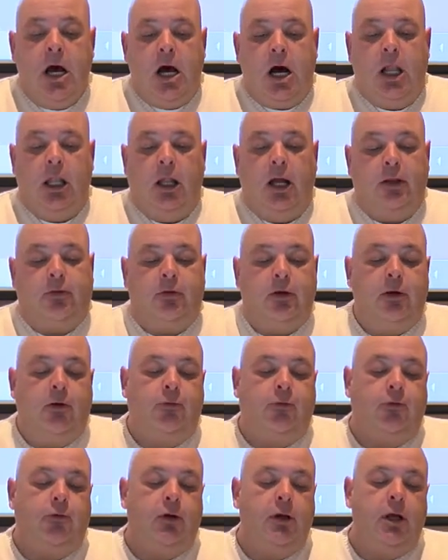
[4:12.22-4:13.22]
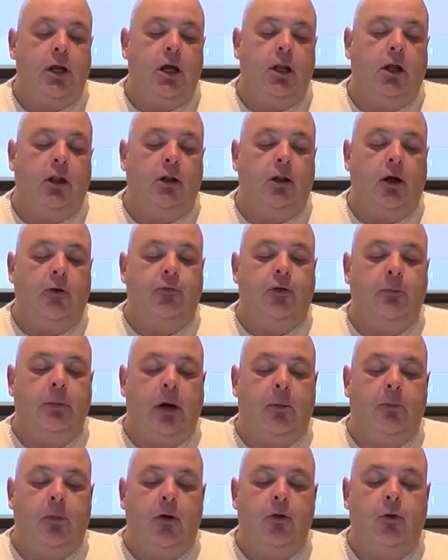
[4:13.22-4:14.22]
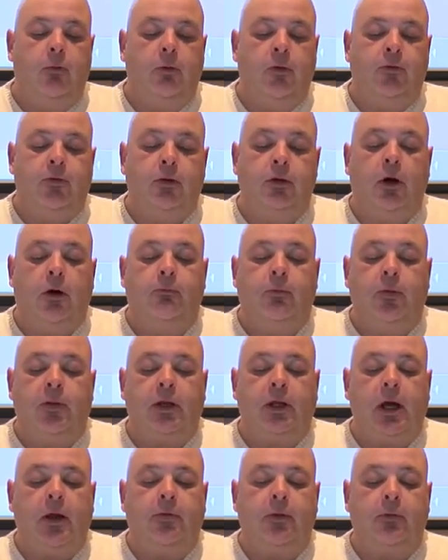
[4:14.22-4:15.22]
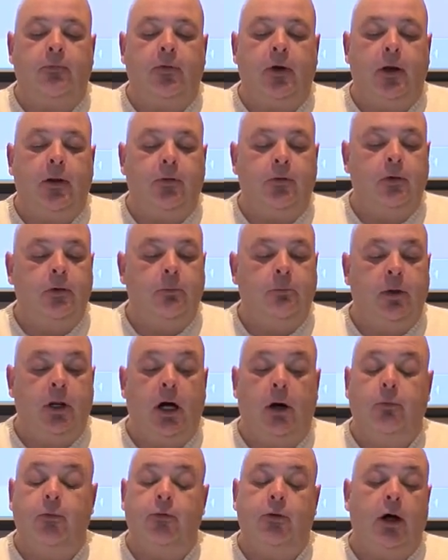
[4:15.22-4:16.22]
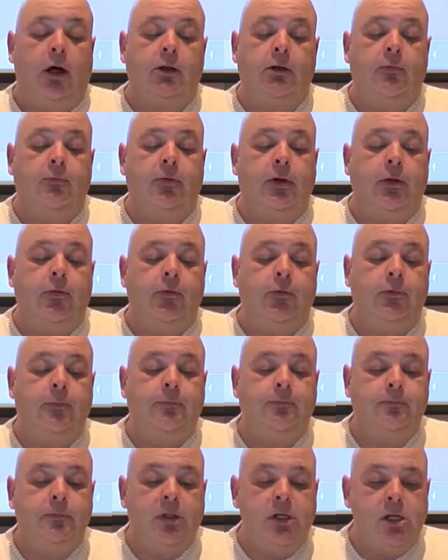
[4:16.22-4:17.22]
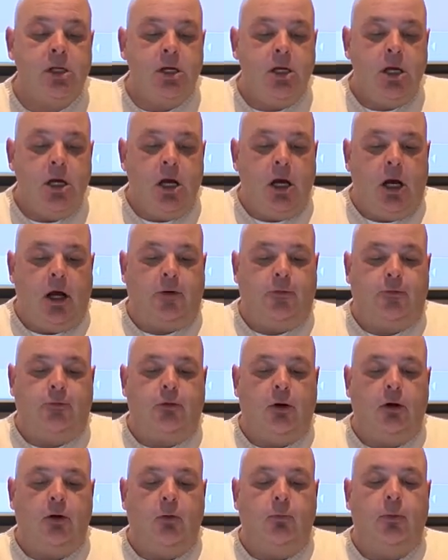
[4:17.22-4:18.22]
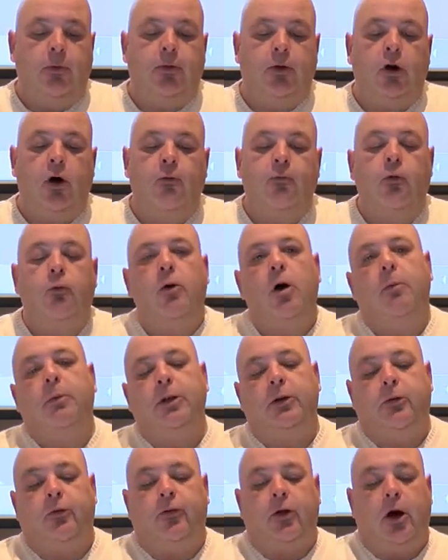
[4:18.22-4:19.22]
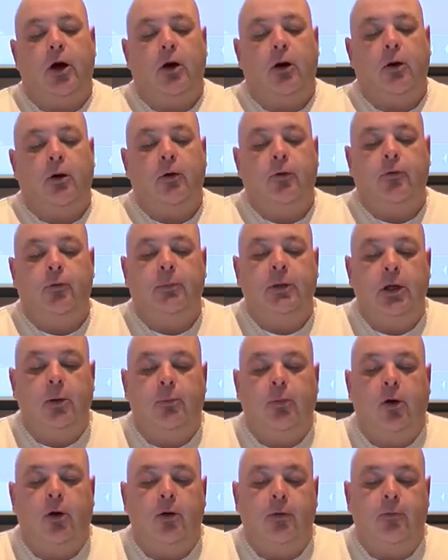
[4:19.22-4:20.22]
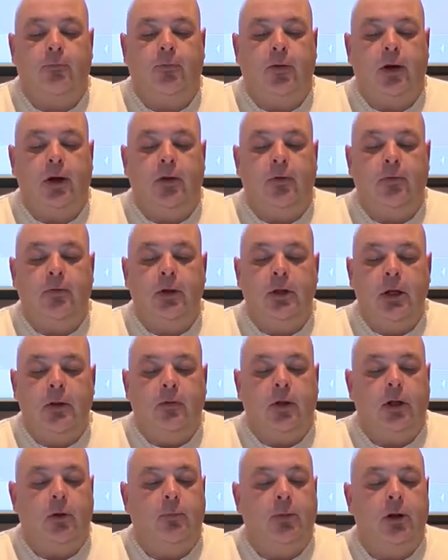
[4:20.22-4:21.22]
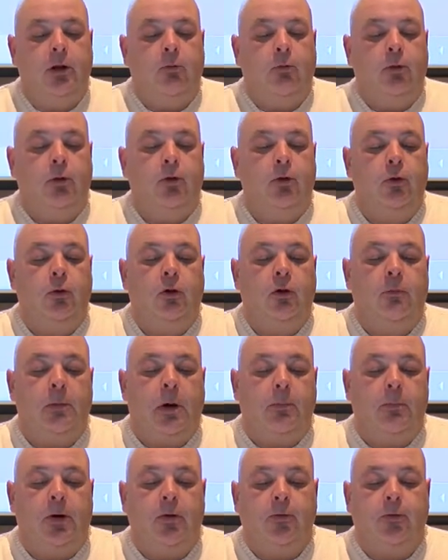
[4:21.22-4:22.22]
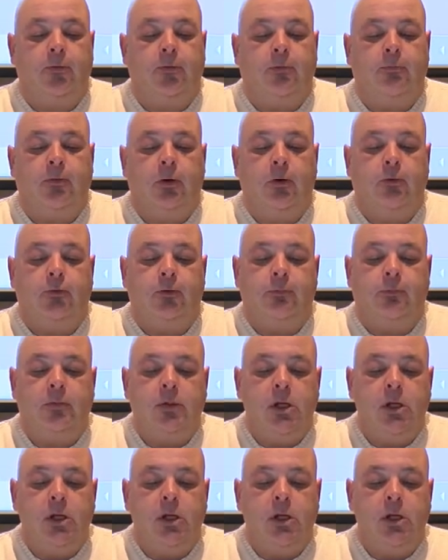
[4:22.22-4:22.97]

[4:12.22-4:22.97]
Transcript: I liked the history, and I loved that my mother was in love with the Catholic faith but I was not convinced. I struggled with an overwhelming desire to be a part of the faith that had been the renewal of my mother's conversion.